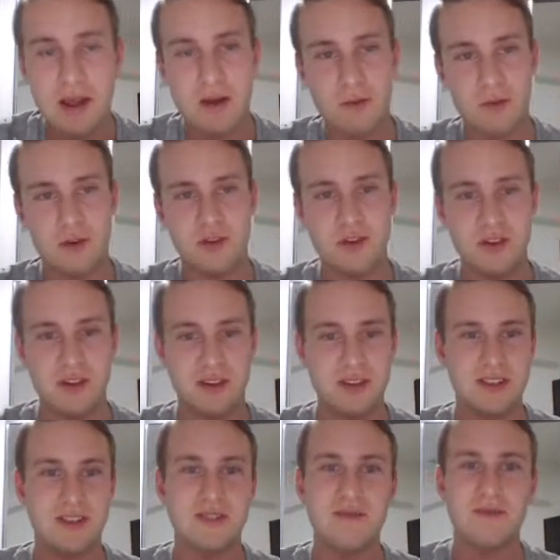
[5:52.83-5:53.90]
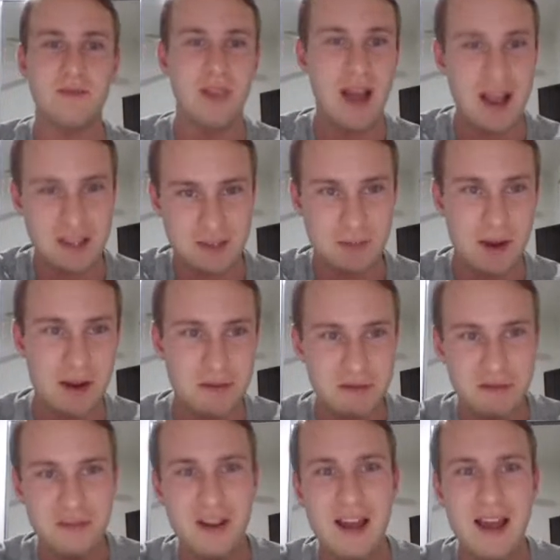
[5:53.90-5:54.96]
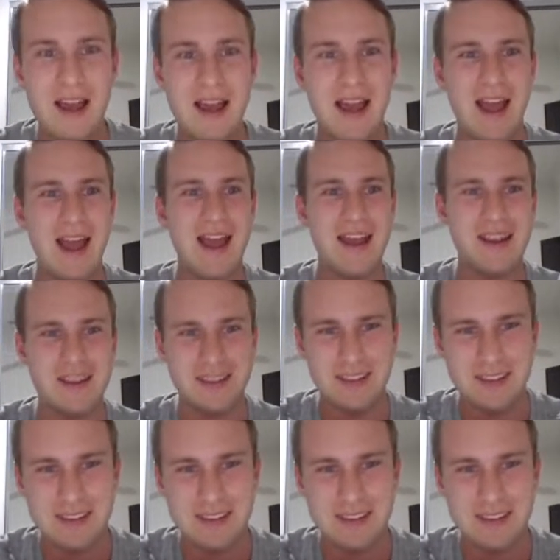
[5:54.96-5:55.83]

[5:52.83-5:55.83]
which is last month, and